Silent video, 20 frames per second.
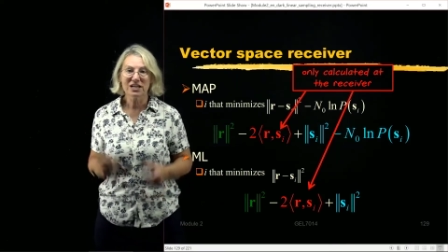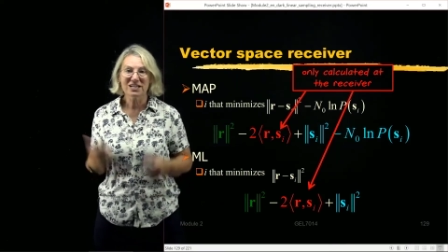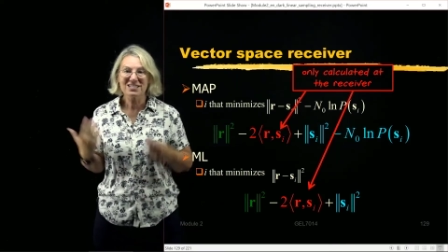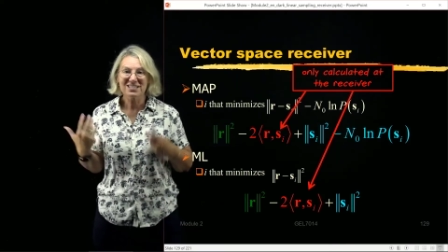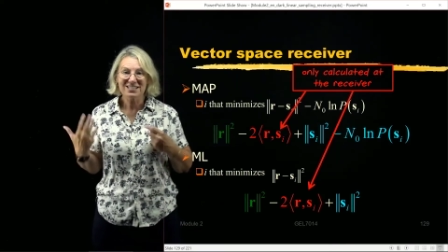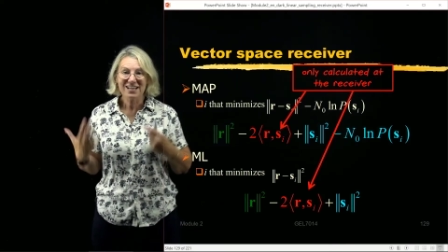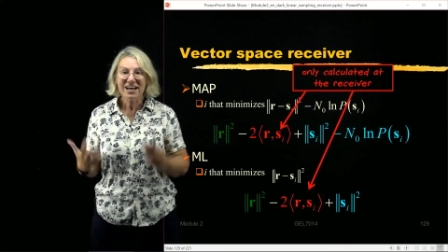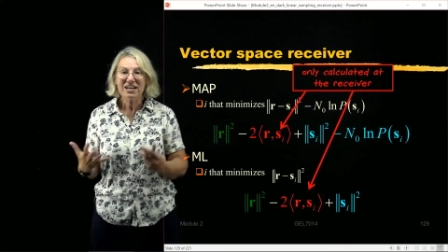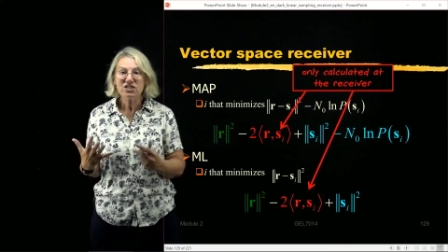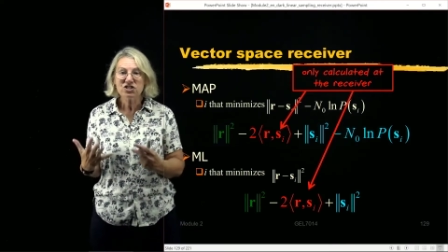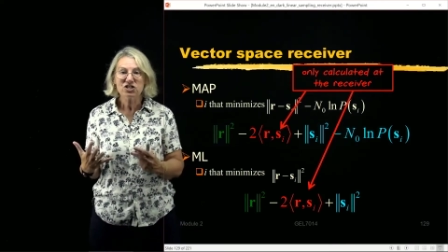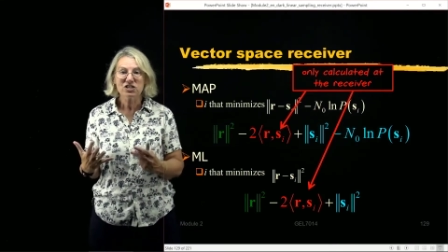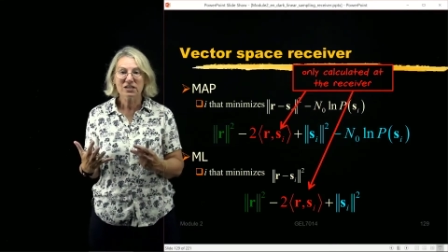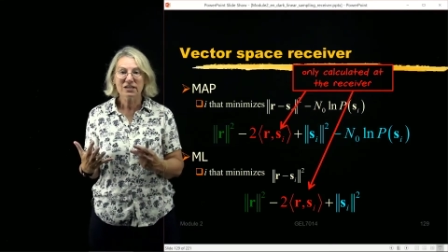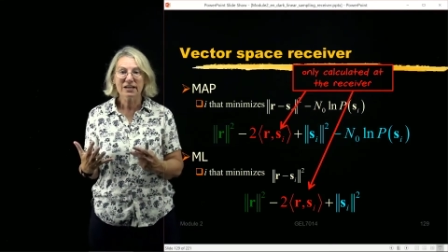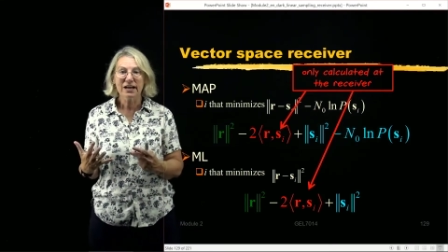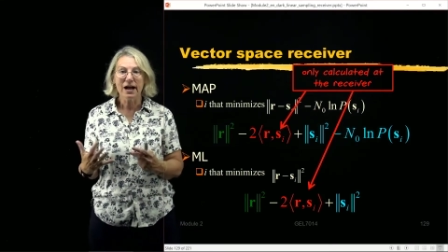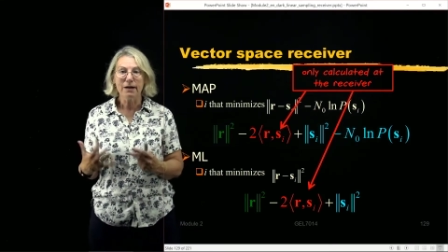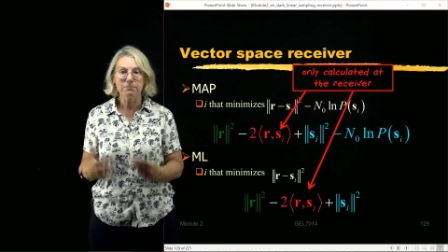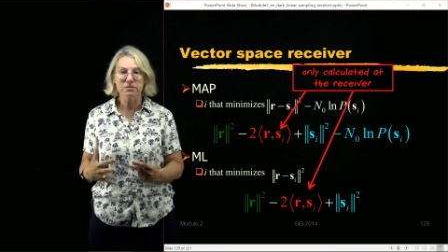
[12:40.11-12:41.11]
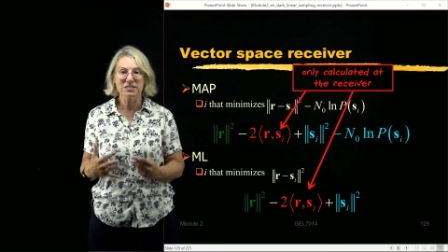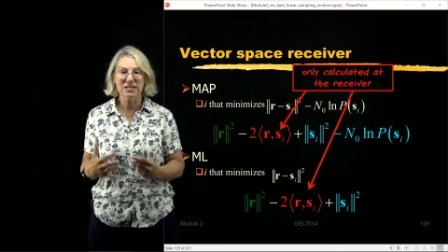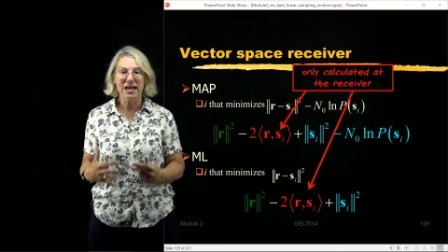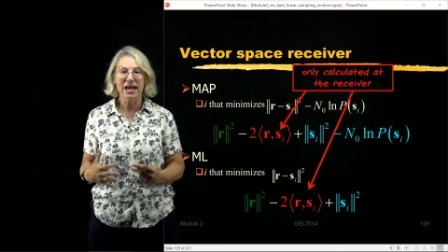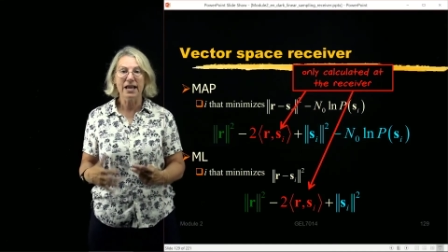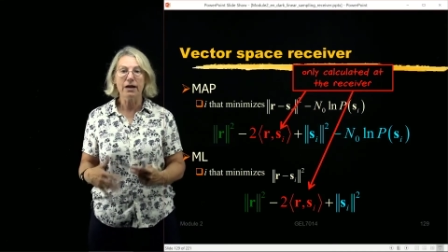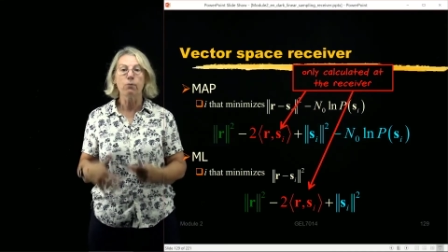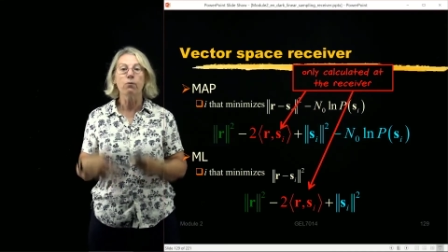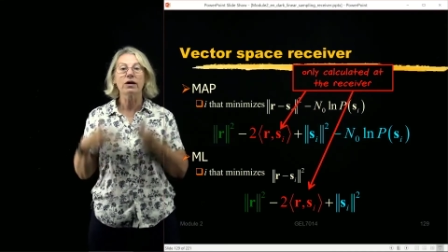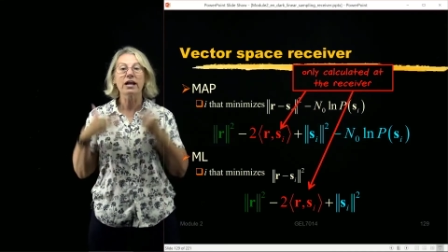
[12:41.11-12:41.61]
essentially I'm
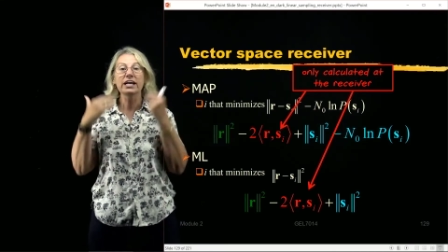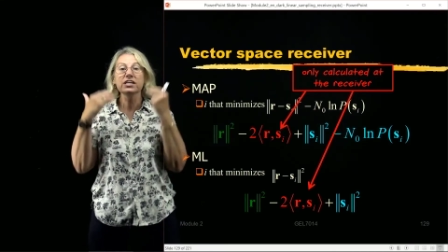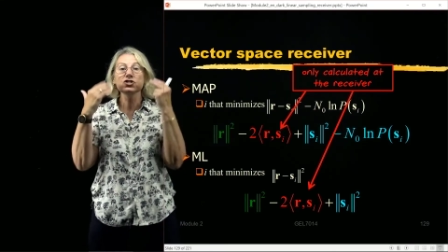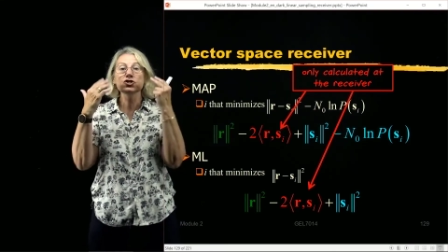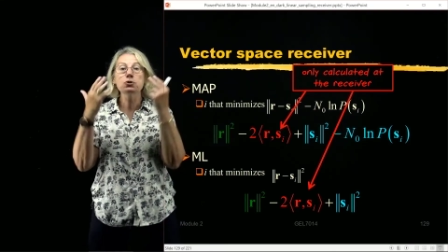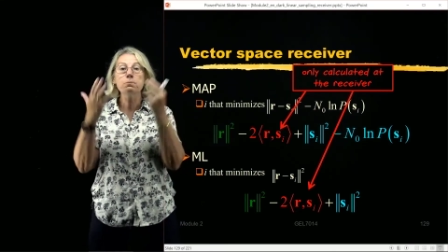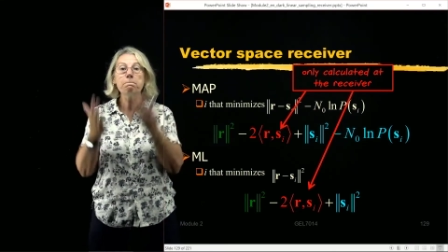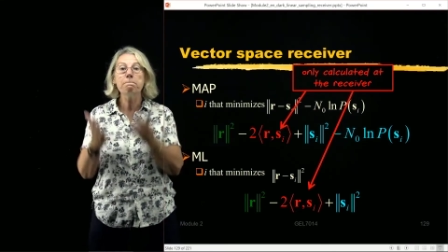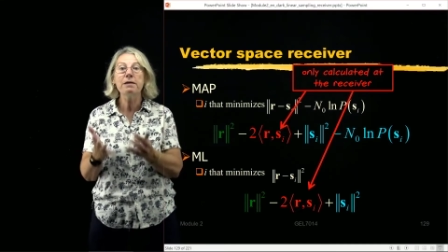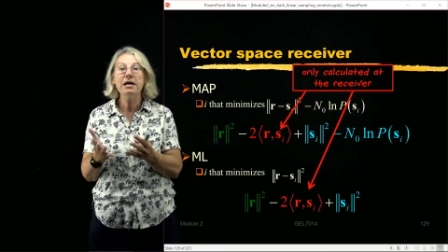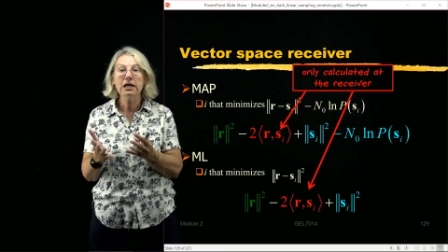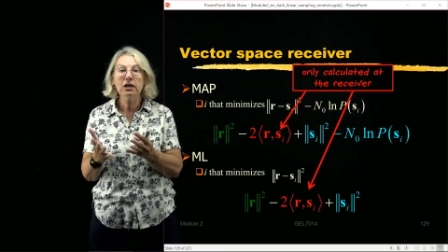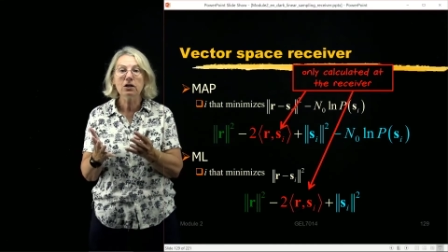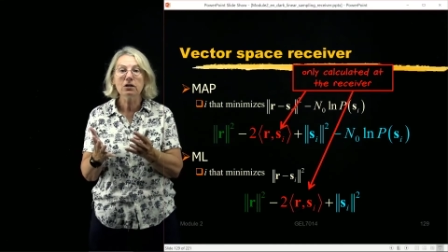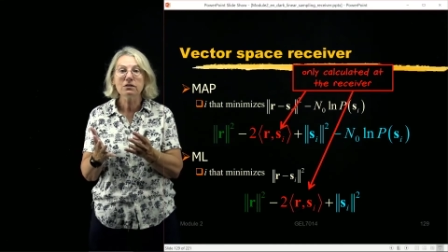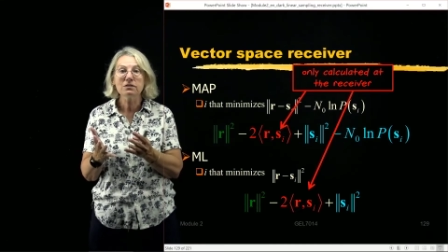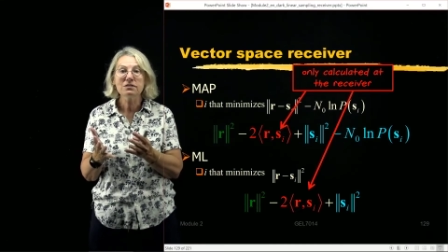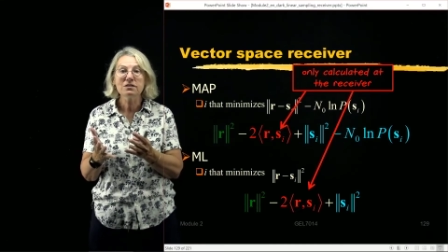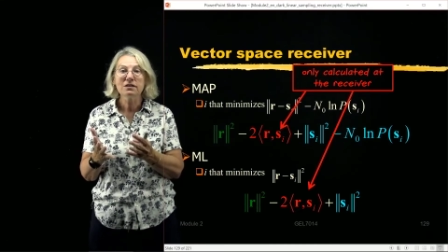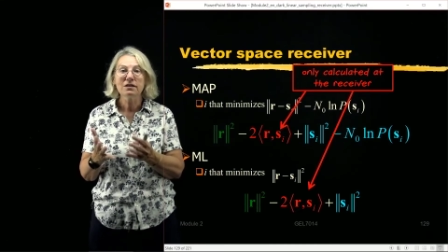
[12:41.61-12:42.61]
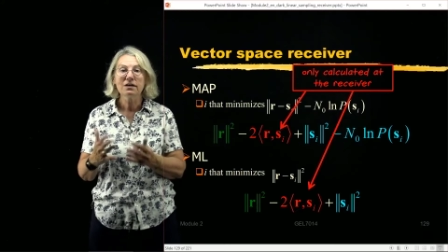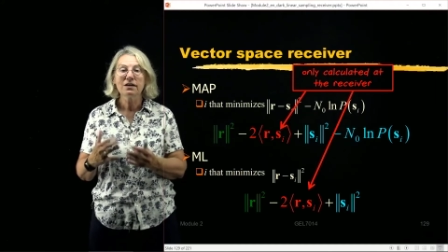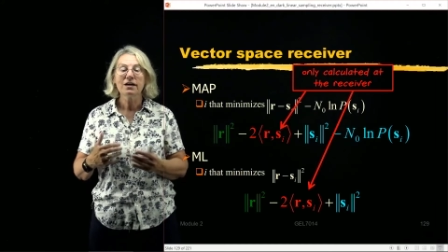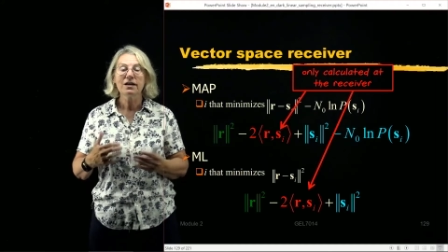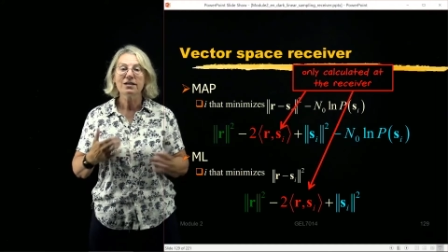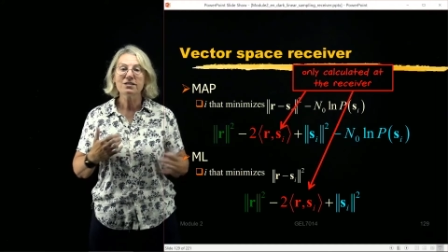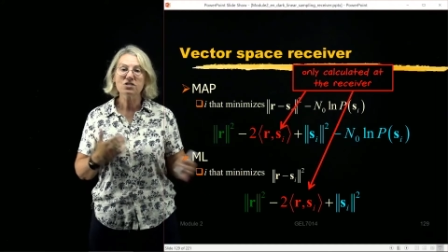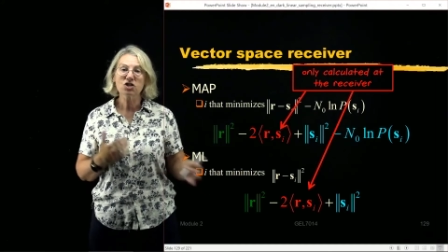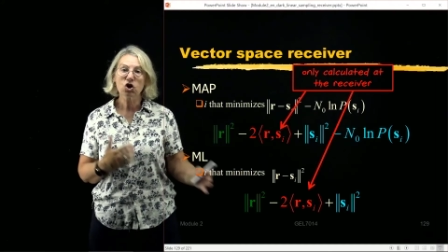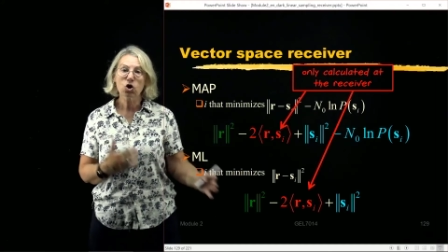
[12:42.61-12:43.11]
saying what I should build
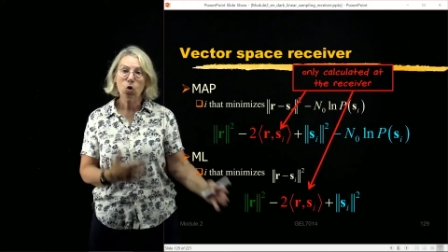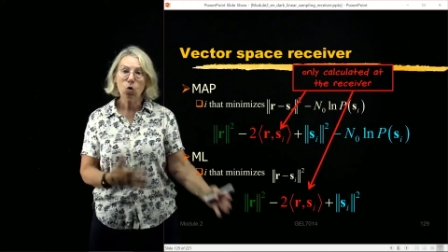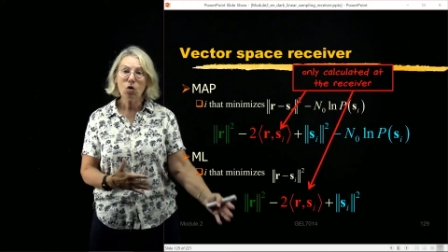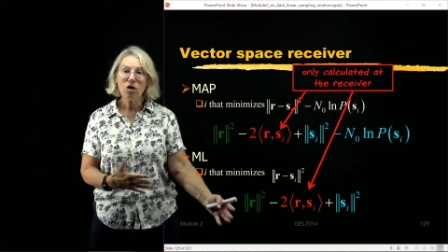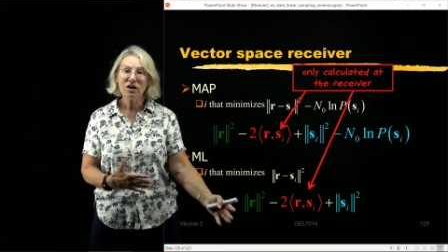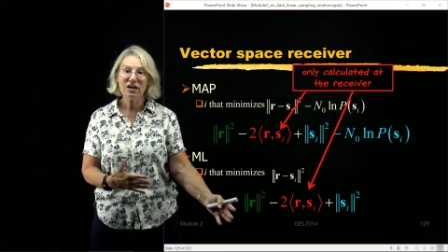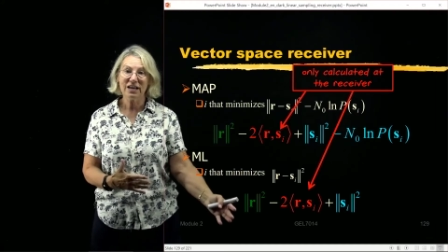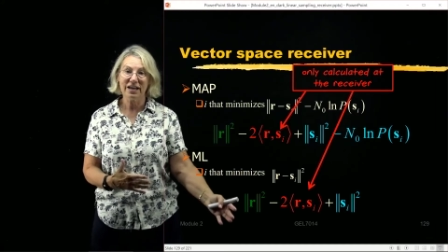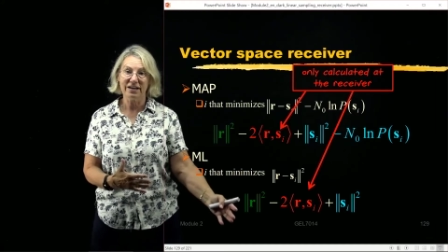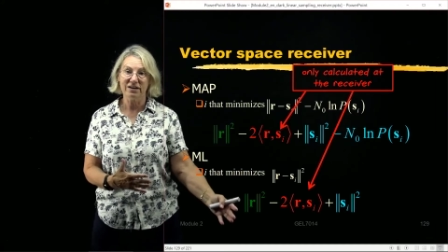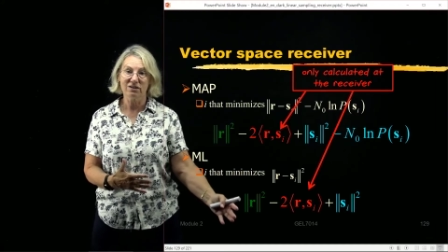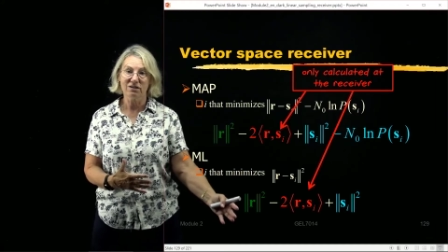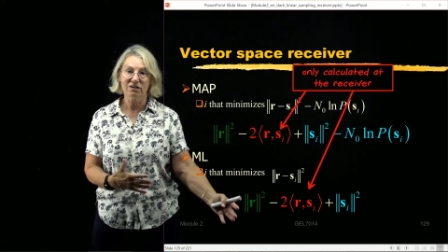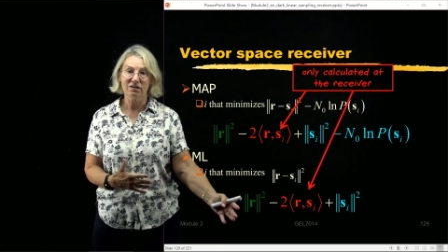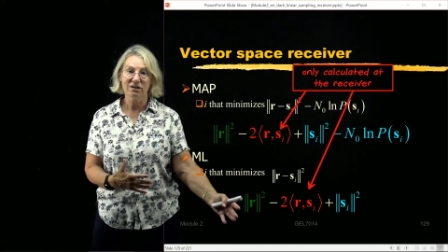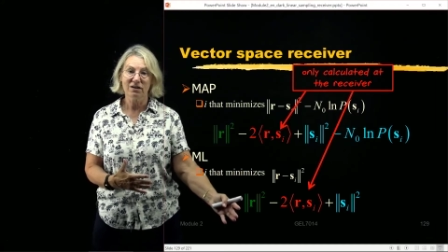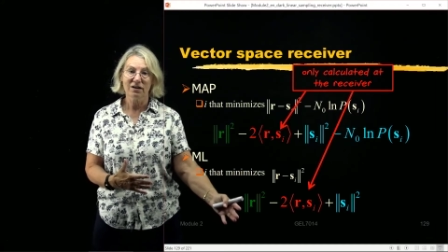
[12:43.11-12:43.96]
is a correlator.